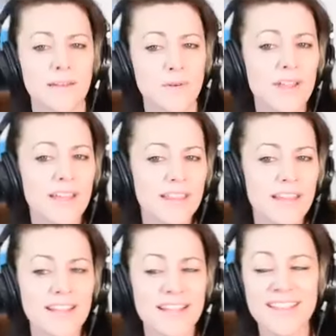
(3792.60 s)
Well, and
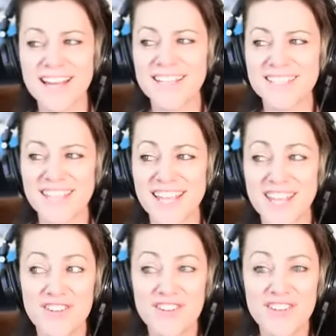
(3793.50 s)
that right? that is like
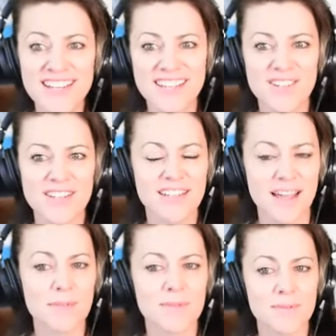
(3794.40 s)
you need it. You need
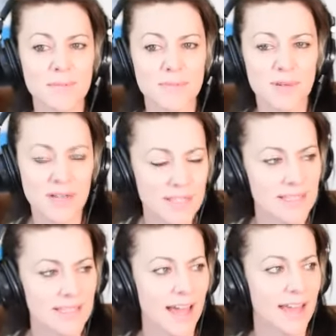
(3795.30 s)
time to
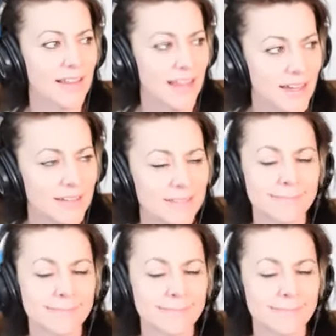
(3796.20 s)
process that and let it